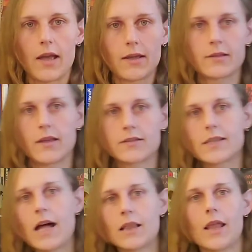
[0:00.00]
It's
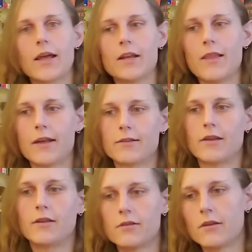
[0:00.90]
not light in that
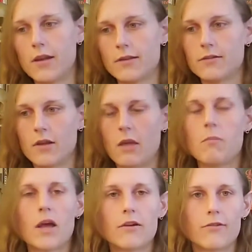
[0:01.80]
sense. It's a
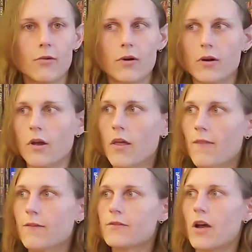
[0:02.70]
metaphor.
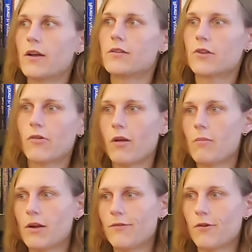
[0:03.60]
The sun is a great
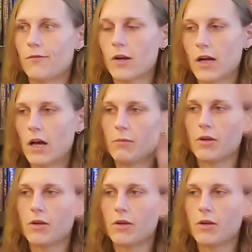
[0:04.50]
metaphor for God